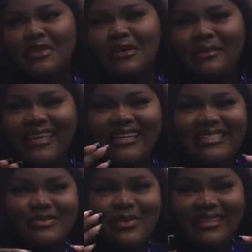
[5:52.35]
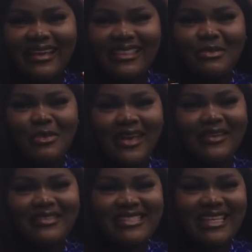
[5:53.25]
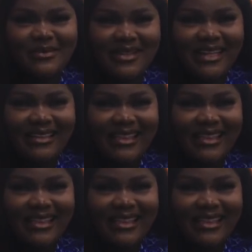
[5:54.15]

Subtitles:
to God, my English is better. I think people can understand me now.